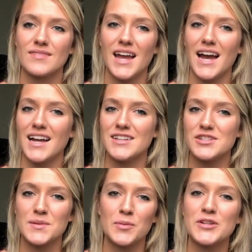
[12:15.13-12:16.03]
I
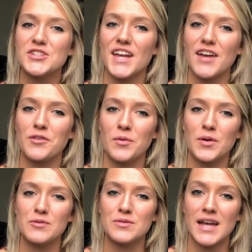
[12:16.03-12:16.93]
just appreciate everyone
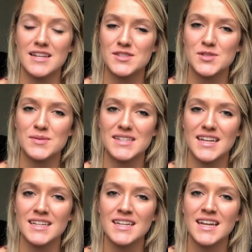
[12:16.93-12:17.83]
who has tuned
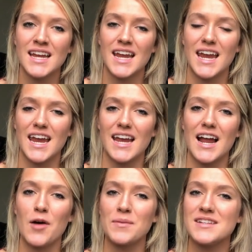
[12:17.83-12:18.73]
in, and
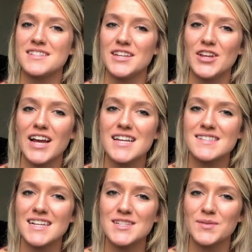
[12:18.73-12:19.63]
I'll be seeing you guys
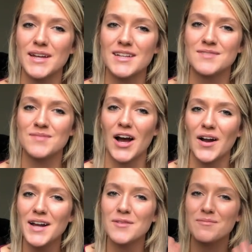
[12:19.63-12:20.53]
next week. All
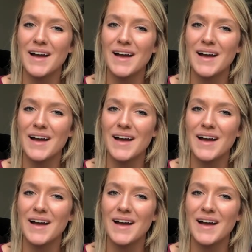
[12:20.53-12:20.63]
right,